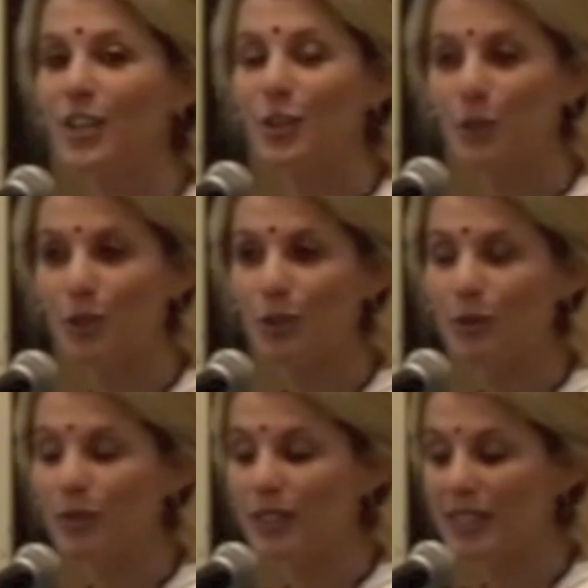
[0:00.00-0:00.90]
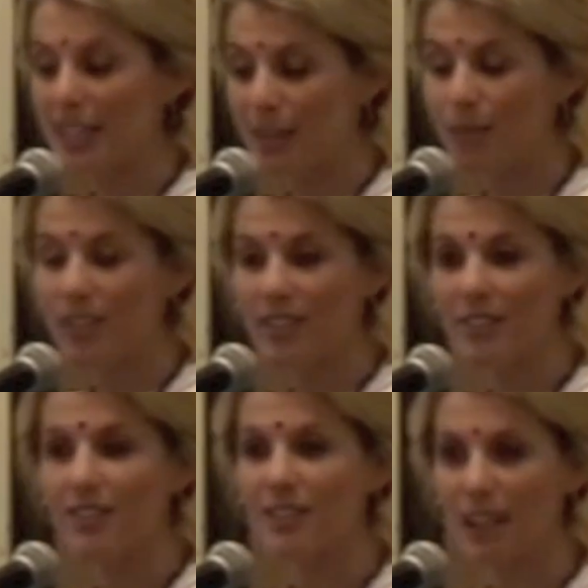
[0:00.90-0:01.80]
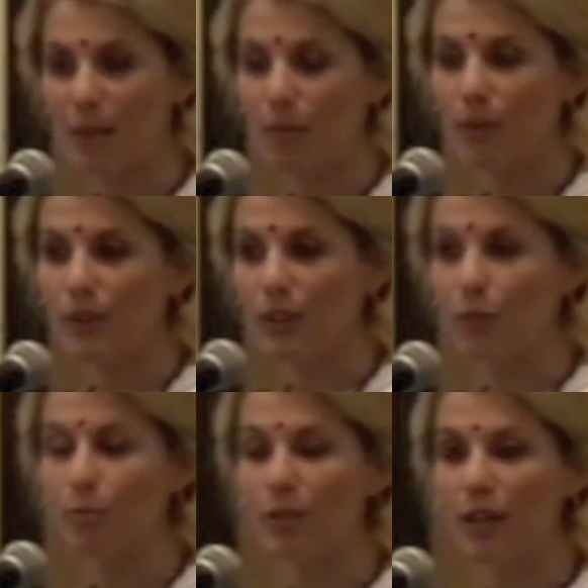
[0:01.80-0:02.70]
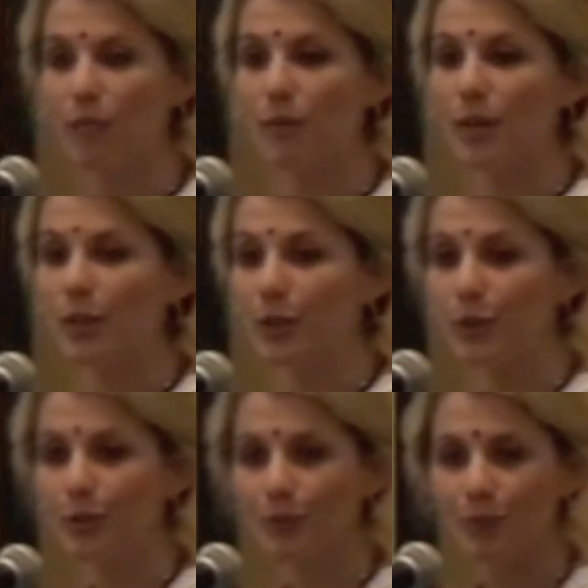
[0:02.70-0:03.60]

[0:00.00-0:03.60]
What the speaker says: who would take me as his disciple and he would become my guru.